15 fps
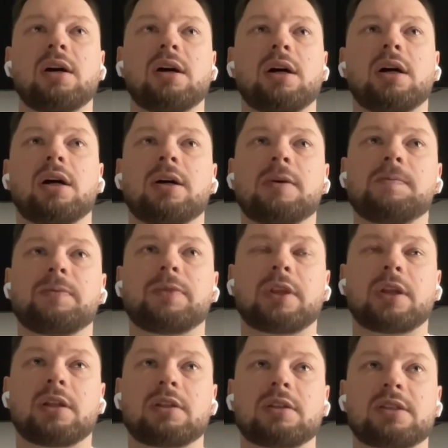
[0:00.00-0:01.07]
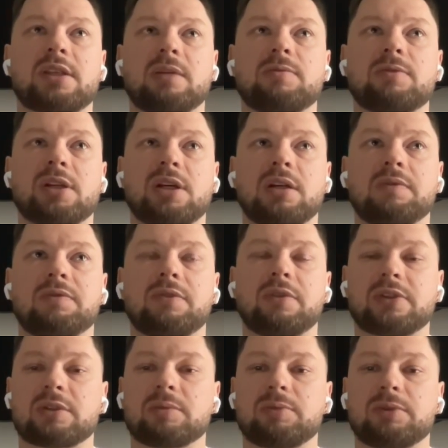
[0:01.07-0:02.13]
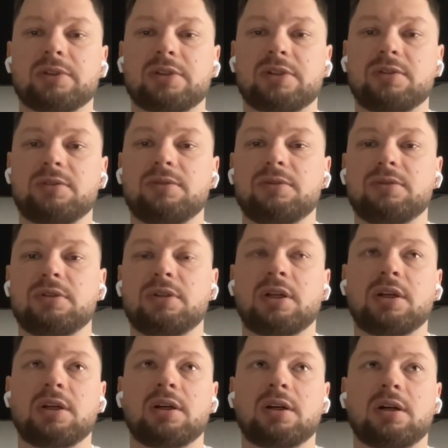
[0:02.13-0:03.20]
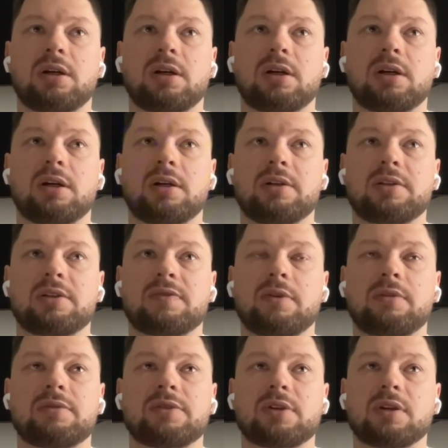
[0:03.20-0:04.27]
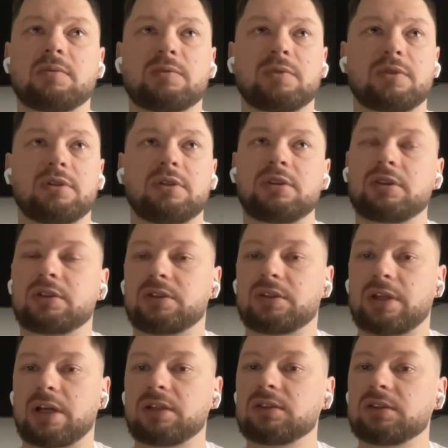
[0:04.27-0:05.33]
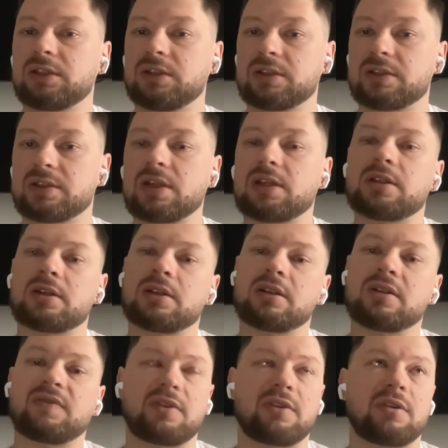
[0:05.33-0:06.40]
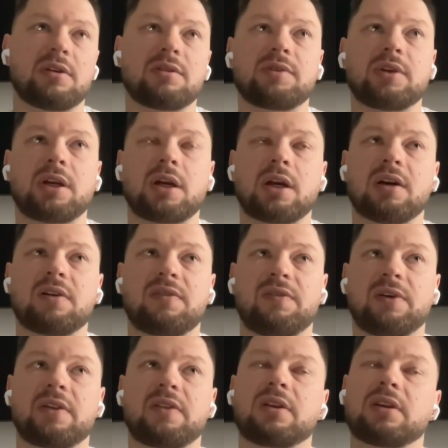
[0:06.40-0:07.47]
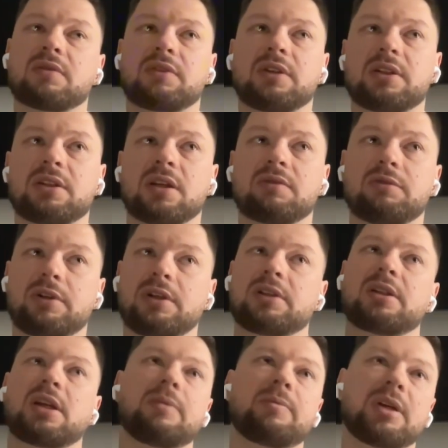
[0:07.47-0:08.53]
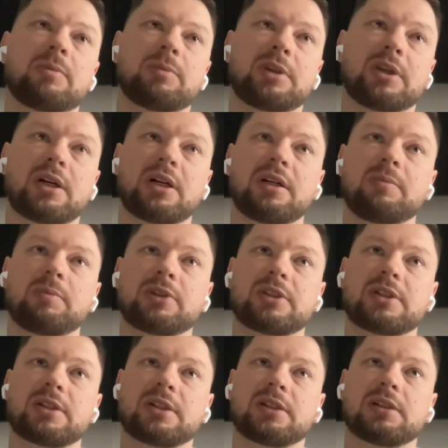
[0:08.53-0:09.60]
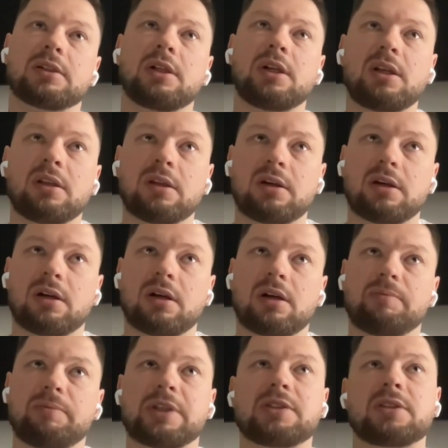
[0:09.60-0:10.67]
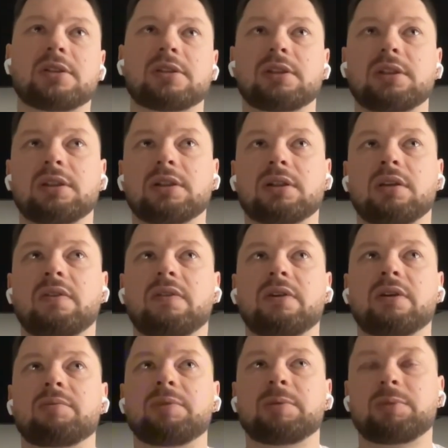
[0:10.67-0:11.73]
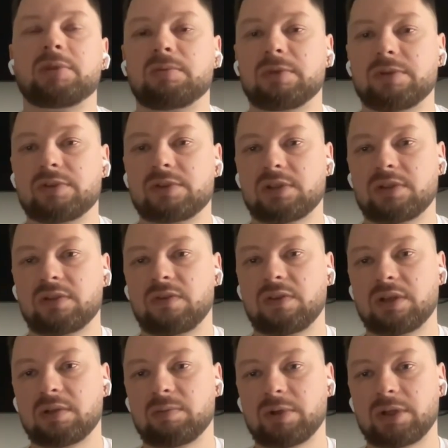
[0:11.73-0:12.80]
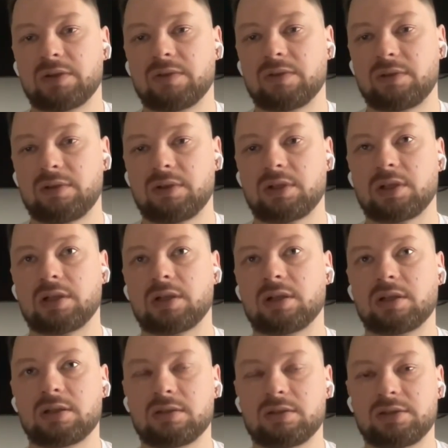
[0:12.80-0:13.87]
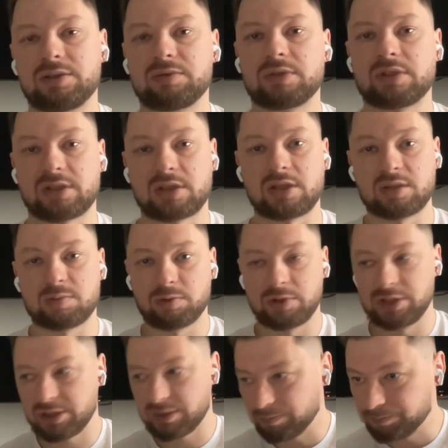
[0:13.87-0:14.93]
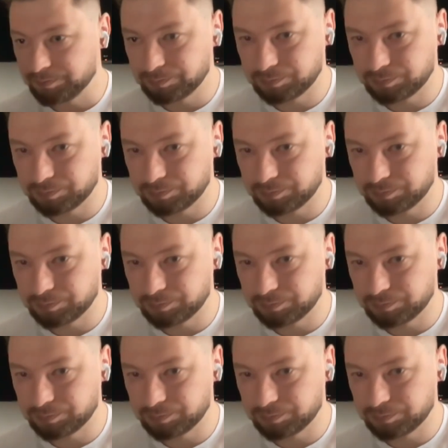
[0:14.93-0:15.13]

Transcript: At the same time, for example, Dune is focusing more on analytics data, even though they have, I think, right now real-time API, but still mentally, I think people mostly think about Dune as dashboards.